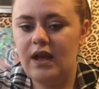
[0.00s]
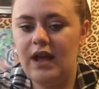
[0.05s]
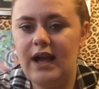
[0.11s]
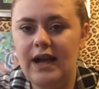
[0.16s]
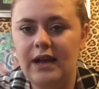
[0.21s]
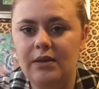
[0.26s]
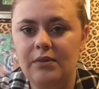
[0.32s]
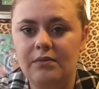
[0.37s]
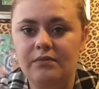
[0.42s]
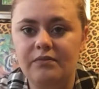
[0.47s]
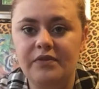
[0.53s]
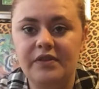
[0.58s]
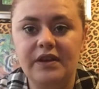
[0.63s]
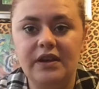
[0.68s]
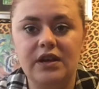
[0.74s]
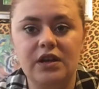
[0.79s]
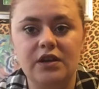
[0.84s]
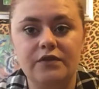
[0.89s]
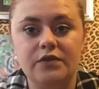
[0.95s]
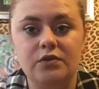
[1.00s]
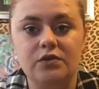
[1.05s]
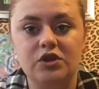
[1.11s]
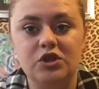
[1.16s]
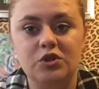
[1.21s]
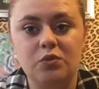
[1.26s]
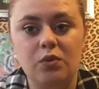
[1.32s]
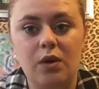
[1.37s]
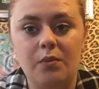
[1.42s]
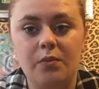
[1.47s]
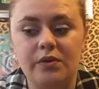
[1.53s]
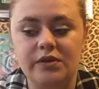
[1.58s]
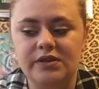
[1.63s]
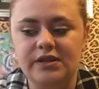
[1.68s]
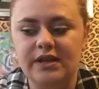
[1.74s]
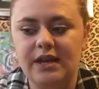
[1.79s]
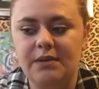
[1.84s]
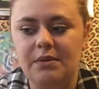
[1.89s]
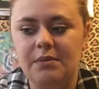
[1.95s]
I'm thinking of doing a swap once
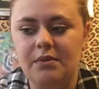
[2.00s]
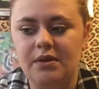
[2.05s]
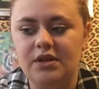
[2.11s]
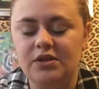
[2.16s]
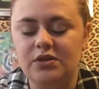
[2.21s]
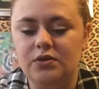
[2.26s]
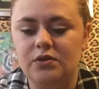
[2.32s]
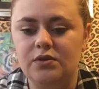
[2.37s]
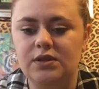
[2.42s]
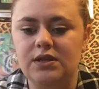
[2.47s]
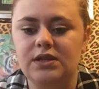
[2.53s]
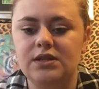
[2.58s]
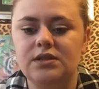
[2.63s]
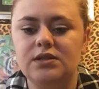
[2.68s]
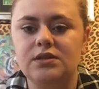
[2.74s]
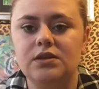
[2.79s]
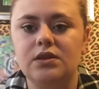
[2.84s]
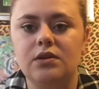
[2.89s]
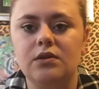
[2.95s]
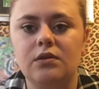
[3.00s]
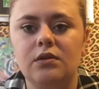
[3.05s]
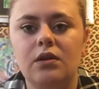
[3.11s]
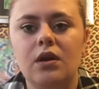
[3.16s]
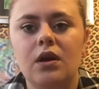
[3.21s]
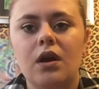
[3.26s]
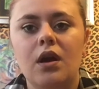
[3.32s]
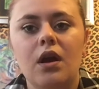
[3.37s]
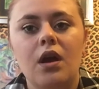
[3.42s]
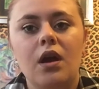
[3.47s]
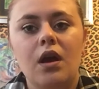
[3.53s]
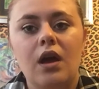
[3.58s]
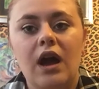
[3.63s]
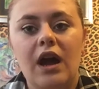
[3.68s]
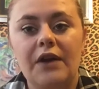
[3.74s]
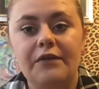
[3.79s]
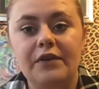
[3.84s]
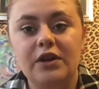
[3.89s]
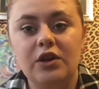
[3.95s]
I get my money sorted. So
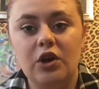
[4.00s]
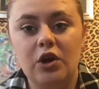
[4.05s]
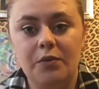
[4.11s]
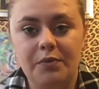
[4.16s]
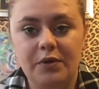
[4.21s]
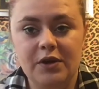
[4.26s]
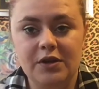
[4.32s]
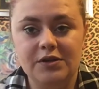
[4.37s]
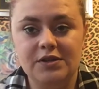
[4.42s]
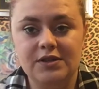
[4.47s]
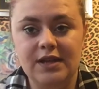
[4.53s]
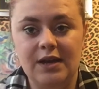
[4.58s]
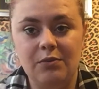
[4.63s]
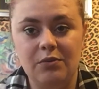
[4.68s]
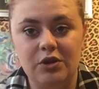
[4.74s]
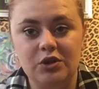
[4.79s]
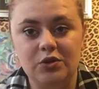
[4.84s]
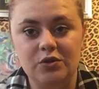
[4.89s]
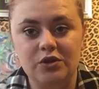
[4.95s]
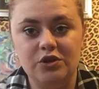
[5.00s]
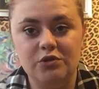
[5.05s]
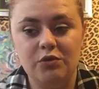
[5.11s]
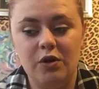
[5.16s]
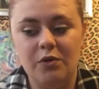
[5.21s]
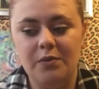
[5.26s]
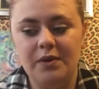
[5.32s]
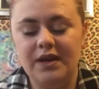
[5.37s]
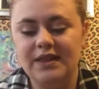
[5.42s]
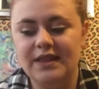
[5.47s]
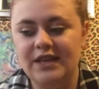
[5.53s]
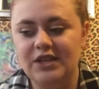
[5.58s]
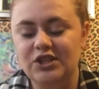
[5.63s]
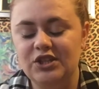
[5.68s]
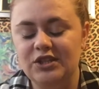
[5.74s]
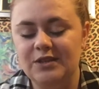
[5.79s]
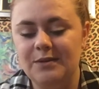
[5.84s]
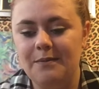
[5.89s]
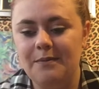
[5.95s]
I've already got a person that I want to do a swap with, and
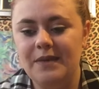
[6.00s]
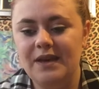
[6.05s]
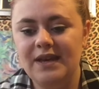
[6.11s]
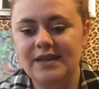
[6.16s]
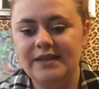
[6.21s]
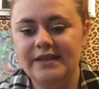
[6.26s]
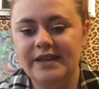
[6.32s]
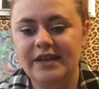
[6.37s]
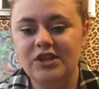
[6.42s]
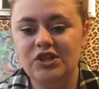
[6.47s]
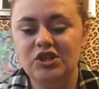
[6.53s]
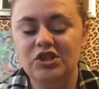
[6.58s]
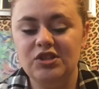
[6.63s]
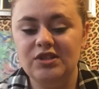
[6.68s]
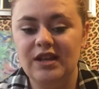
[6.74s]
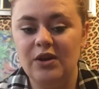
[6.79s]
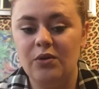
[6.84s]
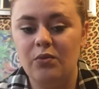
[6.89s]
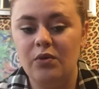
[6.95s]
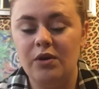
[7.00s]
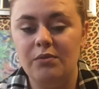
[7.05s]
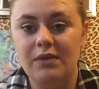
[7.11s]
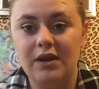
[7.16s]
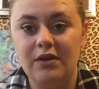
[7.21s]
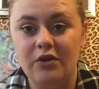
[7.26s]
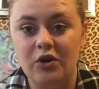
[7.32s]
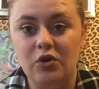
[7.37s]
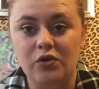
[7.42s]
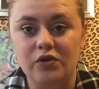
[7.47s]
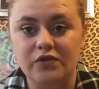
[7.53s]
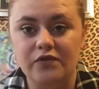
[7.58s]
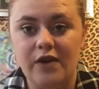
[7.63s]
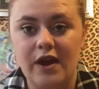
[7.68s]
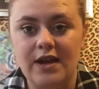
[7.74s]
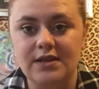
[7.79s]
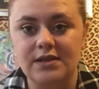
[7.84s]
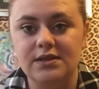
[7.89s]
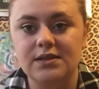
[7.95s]
she's amazing. She's like one of my close
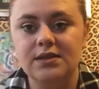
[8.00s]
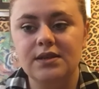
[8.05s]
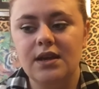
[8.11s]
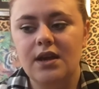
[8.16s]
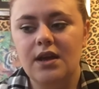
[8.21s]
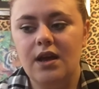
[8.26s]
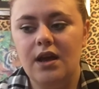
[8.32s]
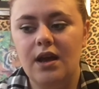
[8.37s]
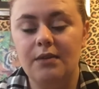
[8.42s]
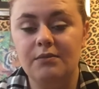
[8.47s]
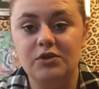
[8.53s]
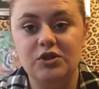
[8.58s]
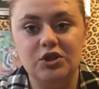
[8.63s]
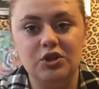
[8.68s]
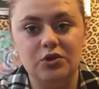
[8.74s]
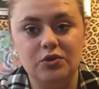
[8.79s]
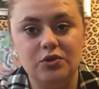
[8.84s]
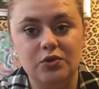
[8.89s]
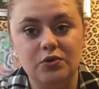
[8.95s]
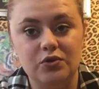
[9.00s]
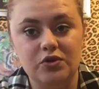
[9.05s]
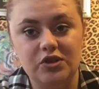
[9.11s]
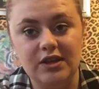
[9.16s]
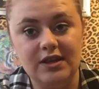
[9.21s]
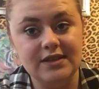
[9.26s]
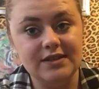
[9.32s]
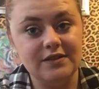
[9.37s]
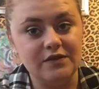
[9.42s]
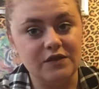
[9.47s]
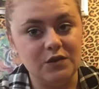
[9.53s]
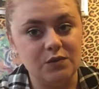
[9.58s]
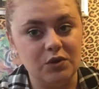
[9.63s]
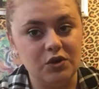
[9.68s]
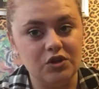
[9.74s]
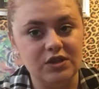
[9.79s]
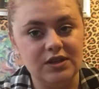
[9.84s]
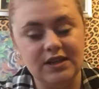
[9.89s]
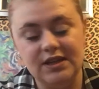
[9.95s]
friends. Um, she knows who she is if she's
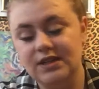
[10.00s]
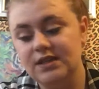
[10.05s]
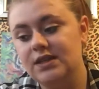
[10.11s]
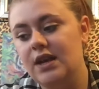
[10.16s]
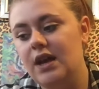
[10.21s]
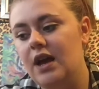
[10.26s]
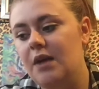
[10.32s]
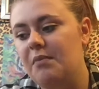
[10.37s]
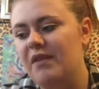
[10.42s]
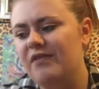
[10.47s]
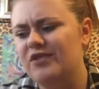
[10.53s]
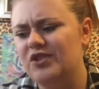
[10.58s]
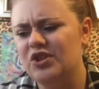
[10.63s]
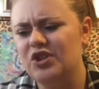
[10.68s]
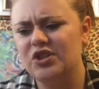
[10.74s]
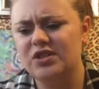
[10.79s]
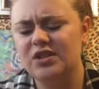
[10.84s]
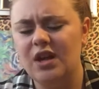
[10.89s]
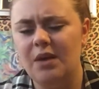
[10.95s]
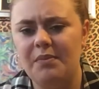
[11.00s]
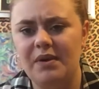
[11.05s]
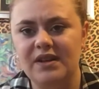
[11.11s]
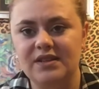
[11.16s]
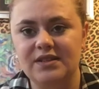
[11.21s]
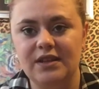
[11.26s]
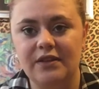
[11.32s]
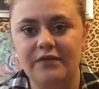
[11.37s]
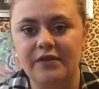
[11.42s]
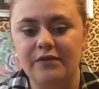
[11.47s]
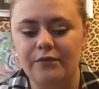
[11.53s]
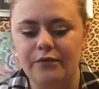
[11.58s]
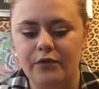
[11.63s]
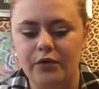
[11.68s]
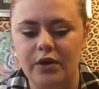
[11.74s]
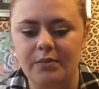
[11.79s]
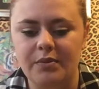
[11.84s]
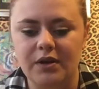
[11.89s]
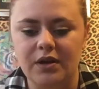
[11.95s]
watching this. Um, I've just got to start buying stuff in
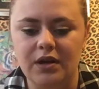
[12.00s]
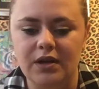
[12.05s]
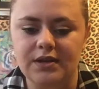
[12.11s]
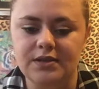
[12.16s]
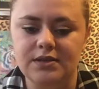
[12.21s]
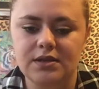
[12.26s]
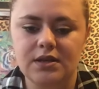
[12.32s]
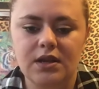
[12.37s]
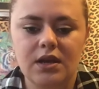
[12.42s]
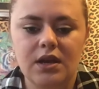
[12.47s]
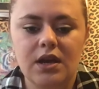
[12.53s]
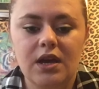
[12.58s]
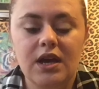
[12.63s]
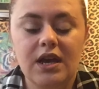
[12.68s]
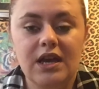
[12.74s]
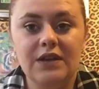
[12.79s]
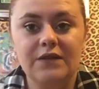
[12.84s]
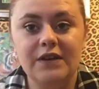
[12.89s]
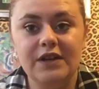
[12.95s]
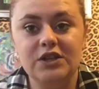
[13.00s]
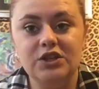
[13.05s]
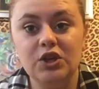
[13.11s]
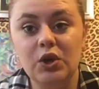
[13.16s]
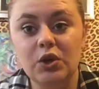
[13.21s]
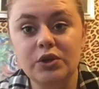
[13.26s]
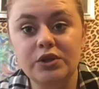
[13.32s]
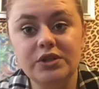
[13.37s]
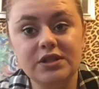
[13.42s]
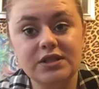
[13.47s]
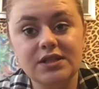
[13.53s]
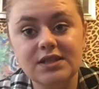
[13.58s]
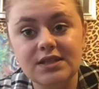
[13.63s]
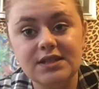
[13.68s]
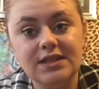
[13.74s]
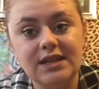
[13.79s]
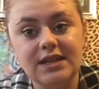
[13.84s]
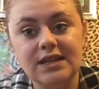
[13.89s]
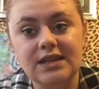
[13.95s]
for it, because if I don't,
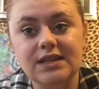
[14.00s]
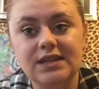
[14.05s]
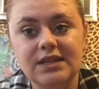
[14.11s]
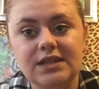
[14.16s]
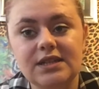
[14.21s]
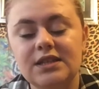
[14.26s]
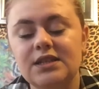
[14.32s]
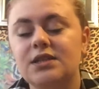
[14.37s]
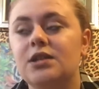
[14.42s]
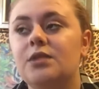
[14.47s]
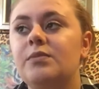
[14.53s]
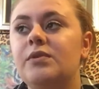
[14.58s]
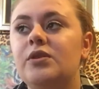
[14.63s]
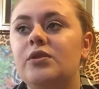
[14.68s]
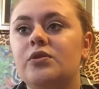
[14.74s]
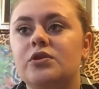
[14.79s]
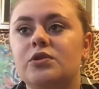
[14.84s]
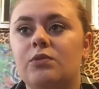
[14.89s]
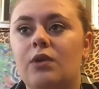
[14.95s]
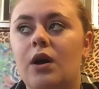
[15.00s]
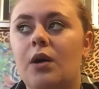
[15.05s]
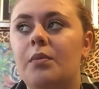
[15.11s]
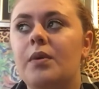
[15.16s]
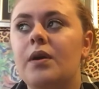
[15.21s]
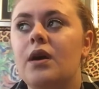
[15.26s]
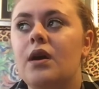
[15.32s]
then there's going to be no swap.